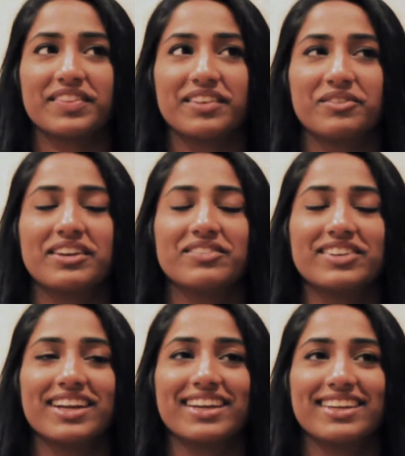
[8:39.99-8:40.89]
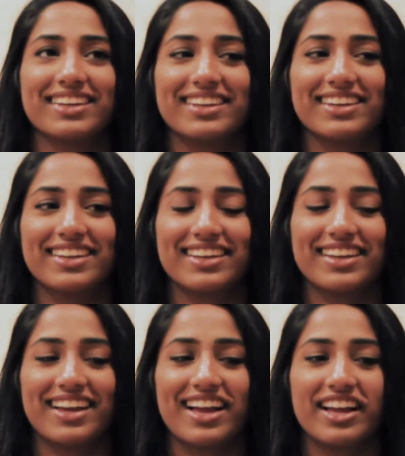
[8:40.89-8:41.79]
whenever
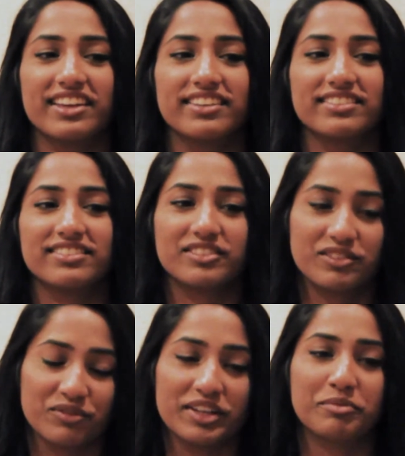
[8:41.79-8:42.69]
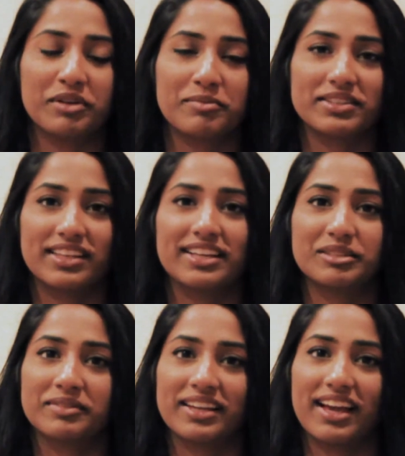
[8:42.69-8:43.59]
I read Prema's lines,
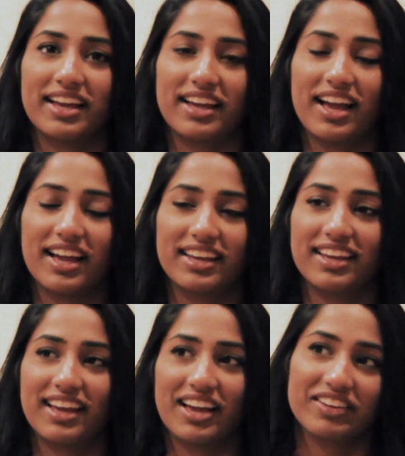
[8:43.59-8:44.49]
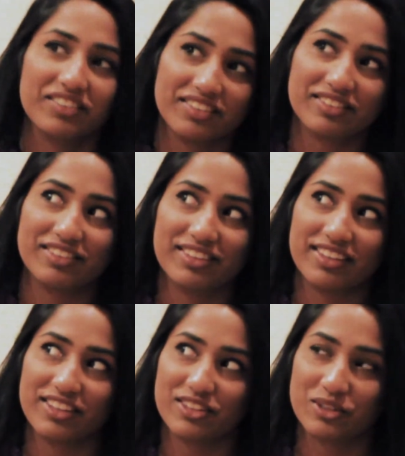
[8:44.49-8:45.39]
I'm like, I
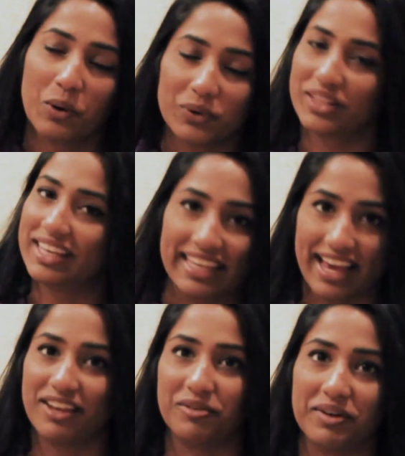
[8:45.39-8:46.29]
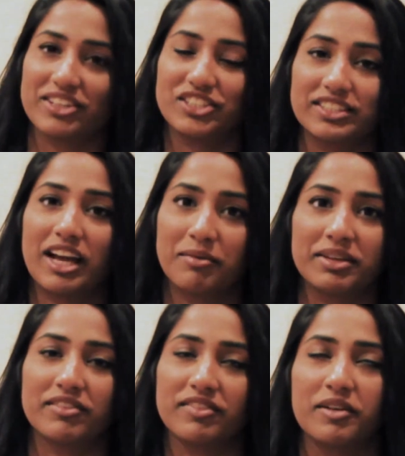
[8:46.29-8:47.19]
totally get where she's
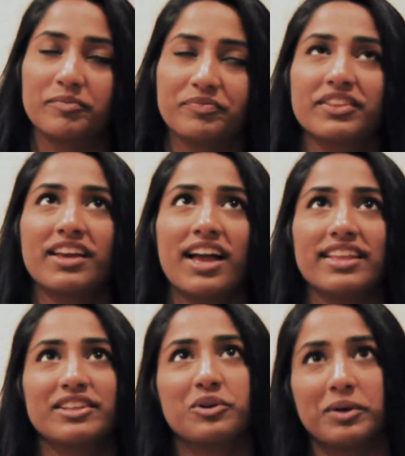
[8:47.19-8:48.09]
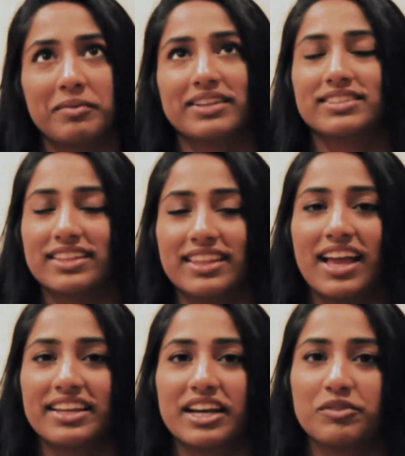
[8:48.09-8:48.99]
coming from. And then going back to the
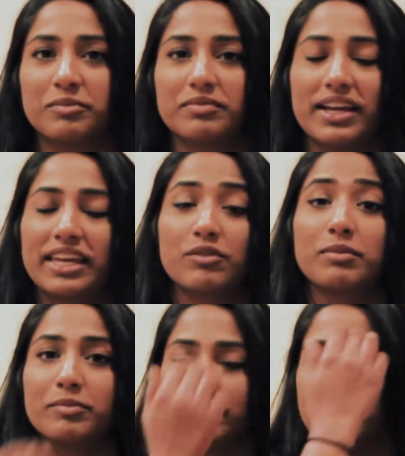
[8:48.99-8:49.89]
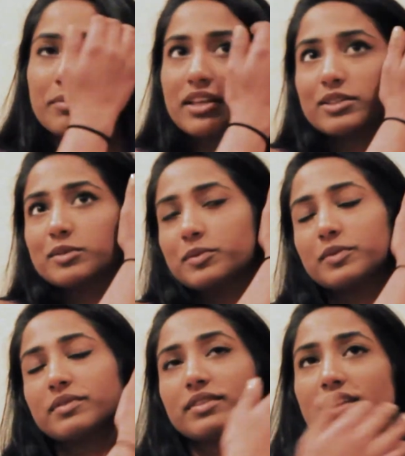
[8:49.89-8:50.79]
line, I can't remember a time
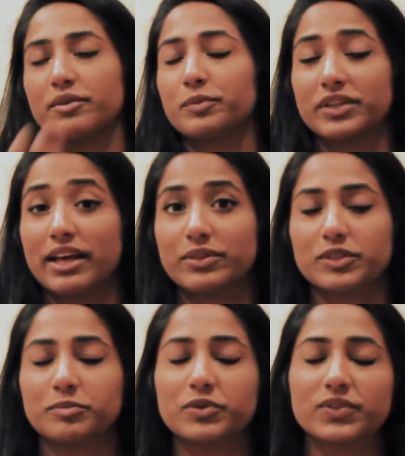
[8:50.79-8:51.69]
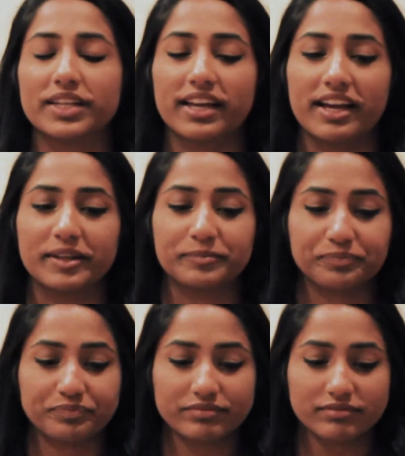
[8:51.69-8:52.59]
without this music, I can't
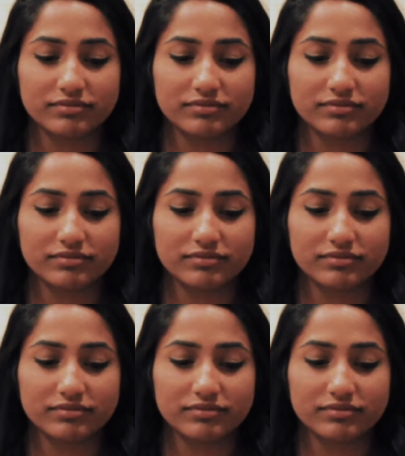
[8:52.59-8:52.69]
remember